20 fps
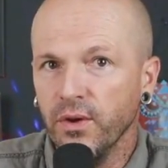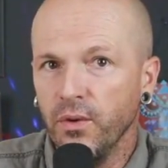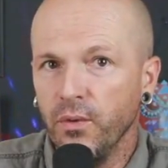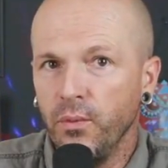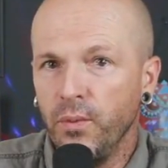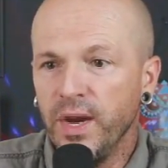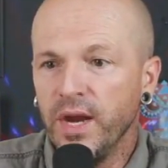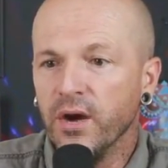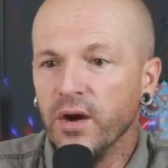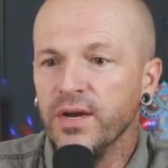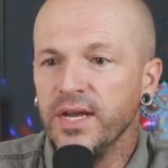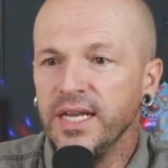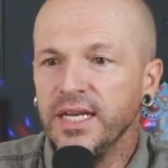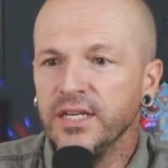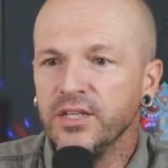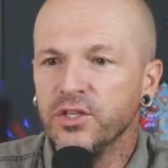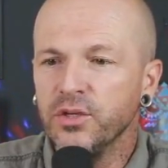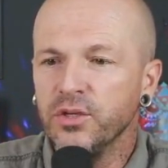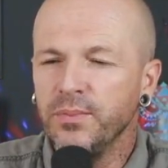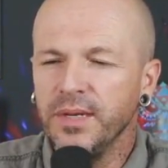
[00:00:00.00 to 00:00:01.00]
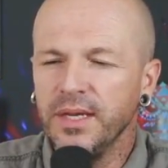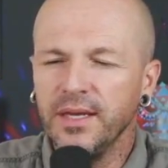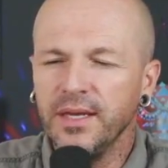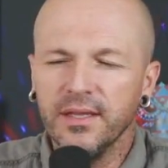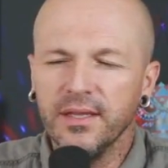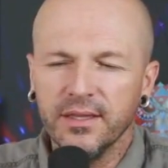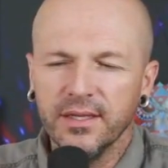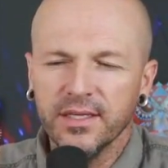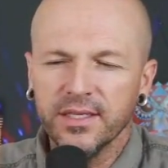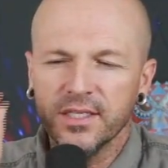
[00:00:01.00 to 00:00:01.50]
We are needing to be
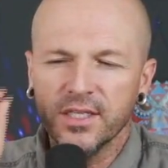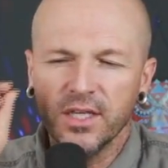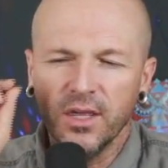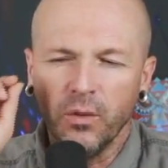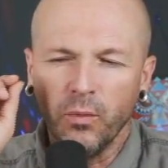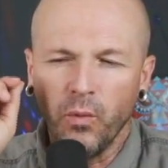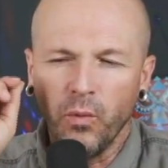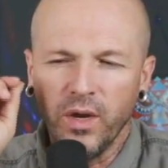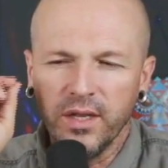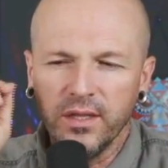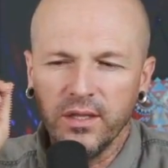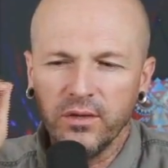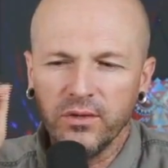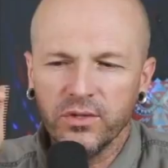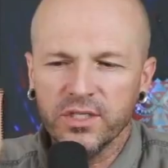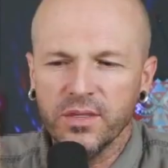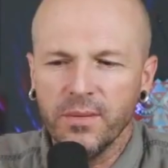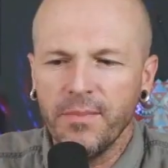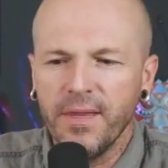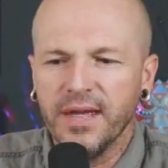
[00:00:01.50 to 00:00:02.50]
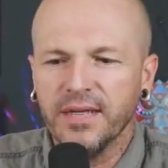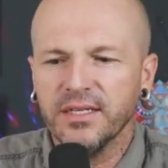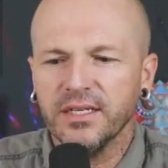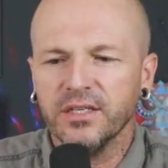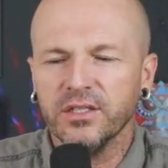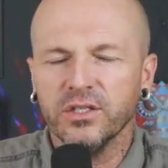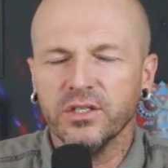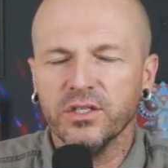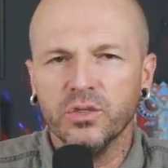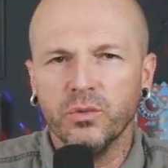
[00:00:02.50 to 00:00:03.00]
this one little semantic
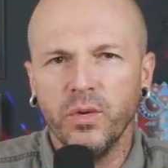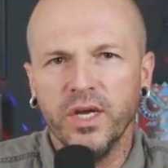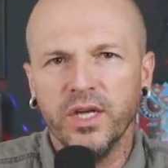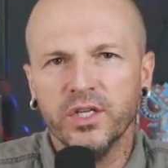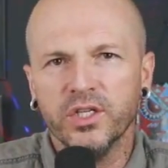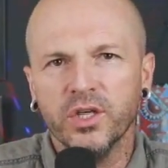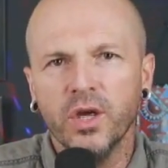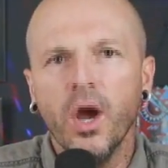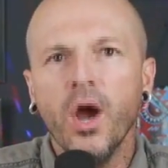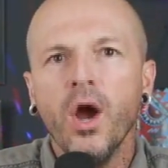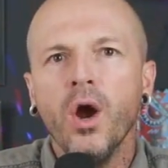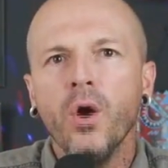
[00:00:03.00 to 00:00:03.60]
switch.